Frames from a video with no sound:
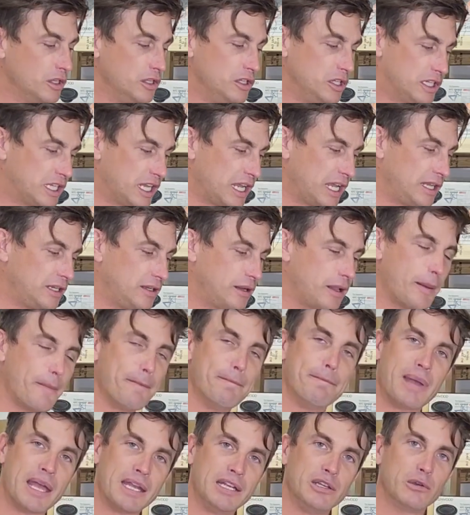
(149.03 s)
you can
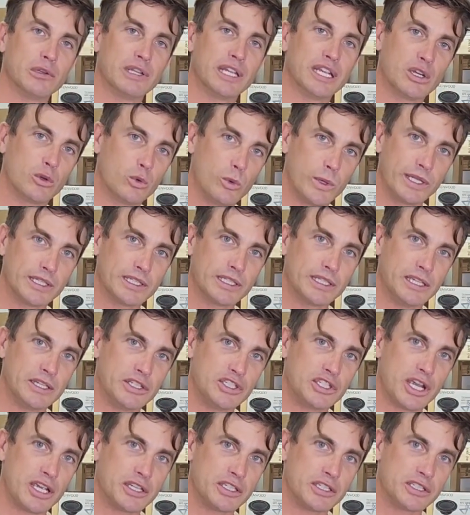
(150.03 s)
manually and quickly
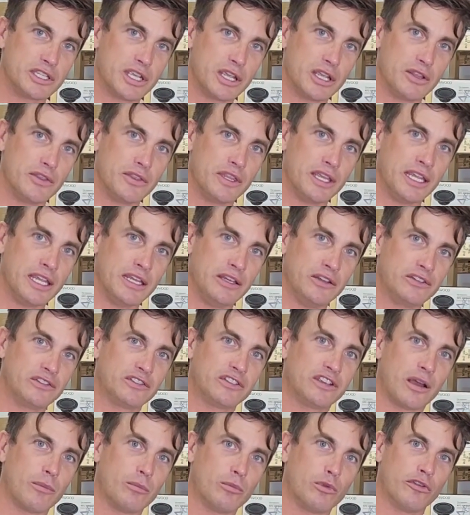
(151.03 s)
adjust the
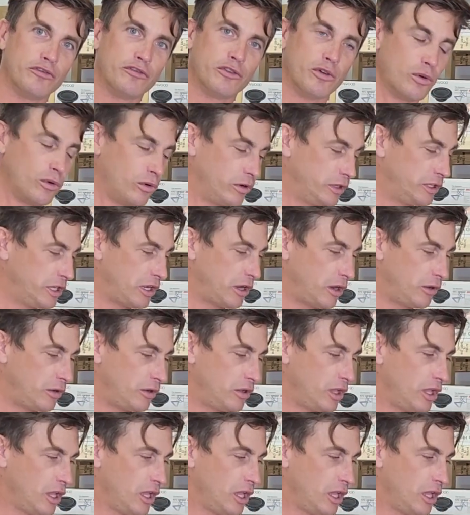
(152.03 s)
subwoofer audio